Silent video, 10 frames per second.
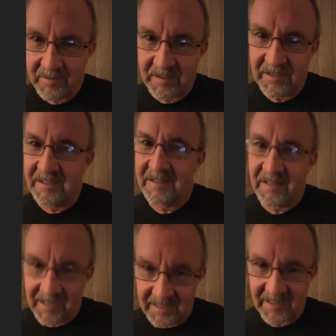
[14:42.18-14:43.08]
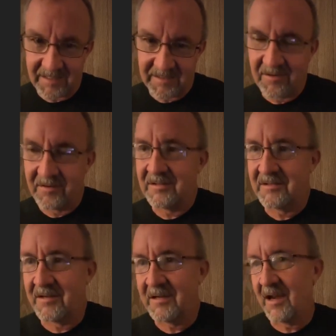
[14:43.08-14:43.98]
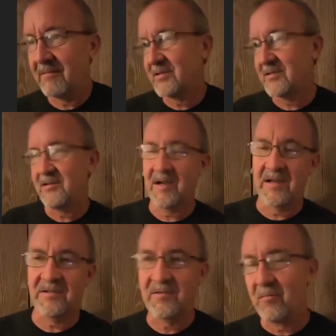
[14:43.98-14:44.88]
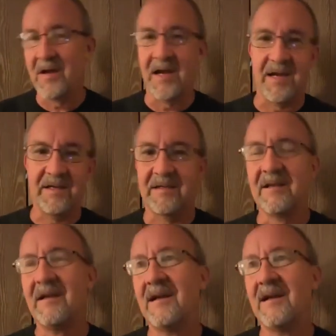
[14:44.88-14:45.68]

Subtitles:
but he didn't like it. So he's like, you guys don't mind. And